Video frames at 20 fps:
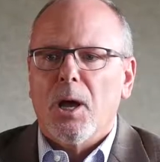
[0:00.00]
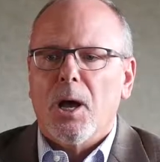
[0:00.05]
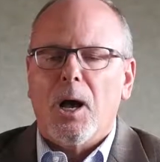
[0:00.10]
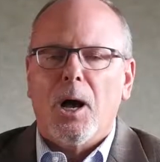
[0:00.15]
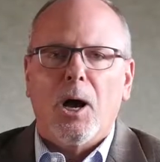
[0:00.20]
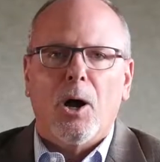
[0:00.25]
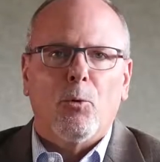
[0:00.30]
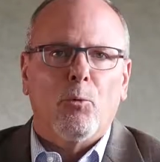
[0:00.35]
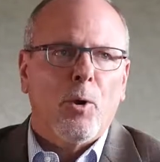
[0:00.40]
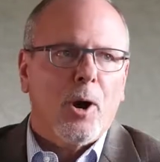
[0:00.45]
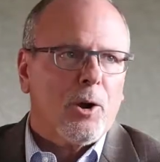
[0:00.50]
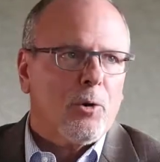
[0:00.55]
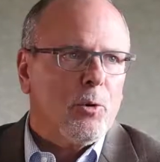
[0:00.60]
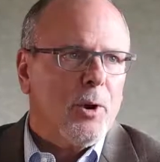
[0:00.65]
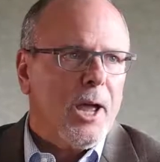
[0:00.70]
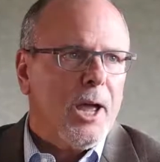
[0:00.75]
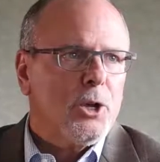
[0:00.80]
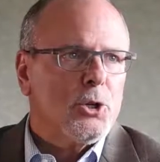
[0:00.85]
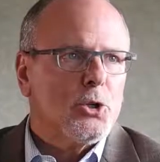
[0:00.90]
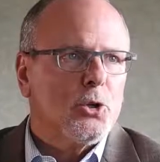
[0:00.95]

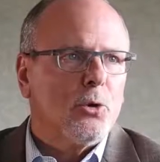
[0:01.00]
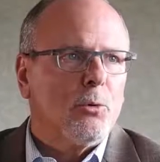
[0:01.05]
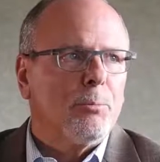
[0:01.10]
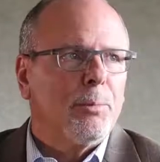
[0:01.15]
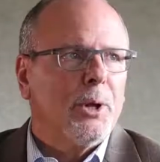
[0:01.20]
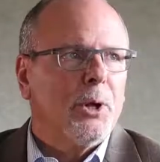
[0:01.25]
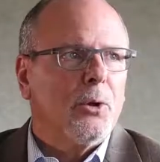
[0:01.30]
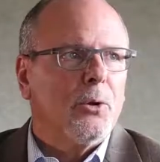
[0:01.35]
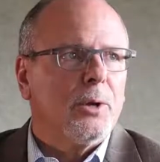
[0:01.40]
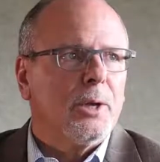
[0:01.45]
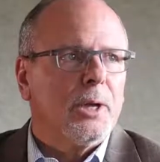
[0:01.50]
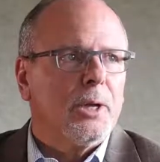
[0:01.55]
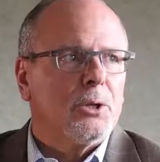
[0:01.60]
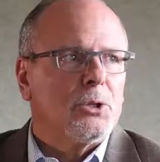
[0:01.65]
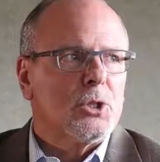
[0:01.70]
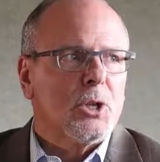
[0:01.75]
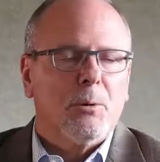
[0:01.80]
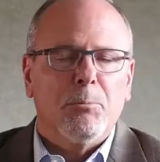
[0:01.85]
recreational buildings,